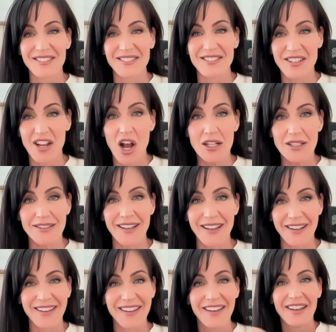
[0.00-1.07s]

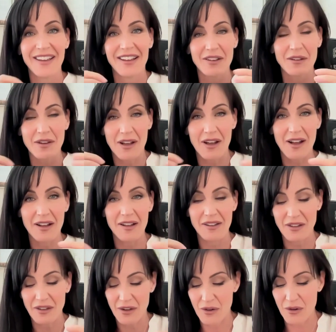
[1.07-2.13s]
toxic,
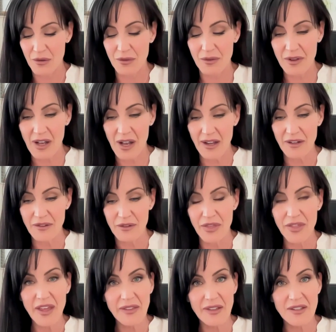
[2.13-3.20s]
kind of a
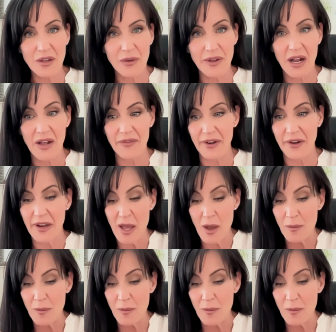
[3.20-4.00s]
thing that's going on there,